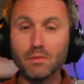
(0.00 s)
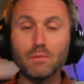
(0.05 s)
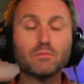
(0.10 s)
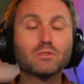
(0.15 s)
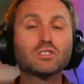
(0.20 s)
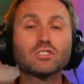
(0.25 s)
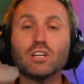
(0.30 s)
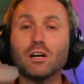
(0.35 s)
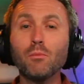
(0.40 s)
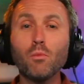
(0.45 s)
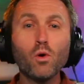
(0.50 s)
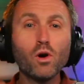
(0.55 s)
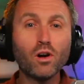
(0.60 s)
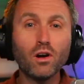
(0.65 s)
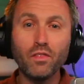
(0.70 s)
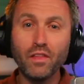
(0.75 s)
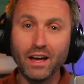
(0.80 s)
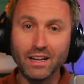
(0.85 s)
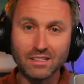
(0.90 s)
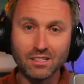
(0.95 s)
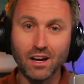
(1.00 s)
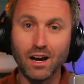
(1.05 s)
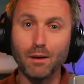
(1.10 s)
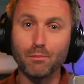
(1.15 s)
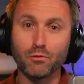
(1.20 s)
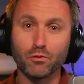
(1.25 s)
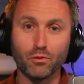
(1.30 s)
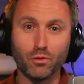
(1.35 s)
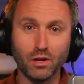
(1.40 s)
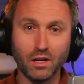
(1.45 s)
somewhere in that
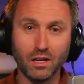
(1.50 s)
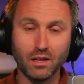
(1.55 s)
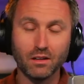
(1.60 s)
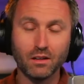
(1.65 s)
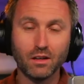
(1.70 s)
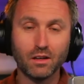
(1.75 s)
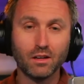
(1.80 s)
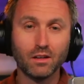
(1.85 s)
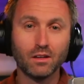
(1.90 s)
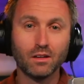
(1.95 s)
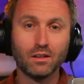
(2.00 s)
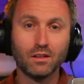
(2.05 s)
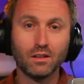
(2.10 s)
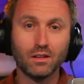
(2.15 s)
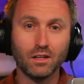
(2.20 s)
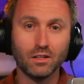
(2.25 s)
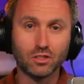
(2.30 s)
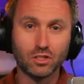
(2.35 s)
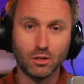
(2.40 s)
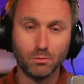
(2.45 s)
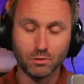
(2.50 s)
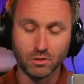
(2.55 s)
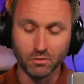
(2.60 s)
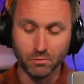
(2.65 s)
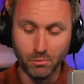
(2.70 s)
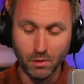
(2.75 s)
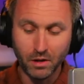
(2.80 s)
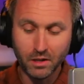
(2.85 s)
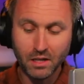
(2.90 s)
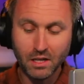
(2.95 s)
top three in terms
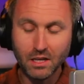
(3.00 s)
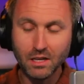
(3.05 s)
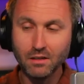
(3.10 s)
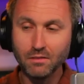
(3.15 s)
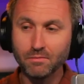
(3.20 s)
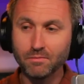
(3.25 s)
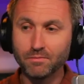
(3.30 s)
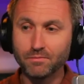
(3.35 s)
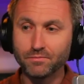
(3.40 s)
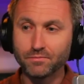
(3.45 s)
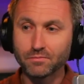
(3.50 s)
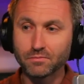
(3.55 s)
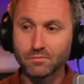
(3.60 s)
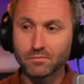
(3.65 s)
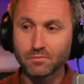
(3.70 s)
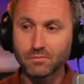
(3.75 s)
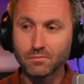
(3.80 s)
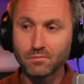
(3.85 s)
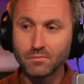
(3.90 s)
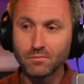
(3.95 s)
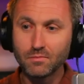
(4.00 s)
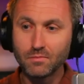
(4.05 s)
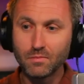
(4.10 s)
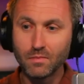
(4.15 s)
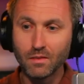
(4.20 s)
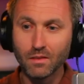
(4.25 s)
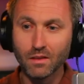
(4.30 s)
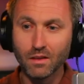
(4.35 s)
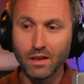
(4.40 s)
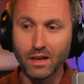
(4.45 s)
of money
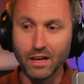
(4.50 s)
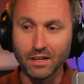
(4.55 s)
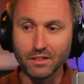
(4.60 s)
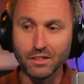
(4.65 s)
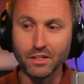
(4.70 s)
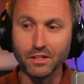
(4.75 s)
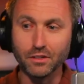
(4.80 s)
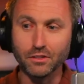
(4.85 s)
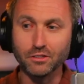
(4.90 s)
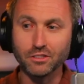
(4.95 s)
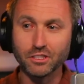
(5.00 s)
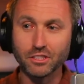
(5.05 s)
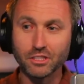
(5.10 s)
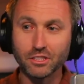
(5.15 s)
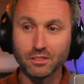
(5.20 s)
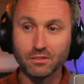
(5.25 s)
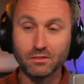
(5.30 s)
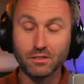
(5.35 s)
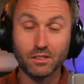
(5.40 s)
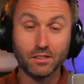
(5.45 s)
and years.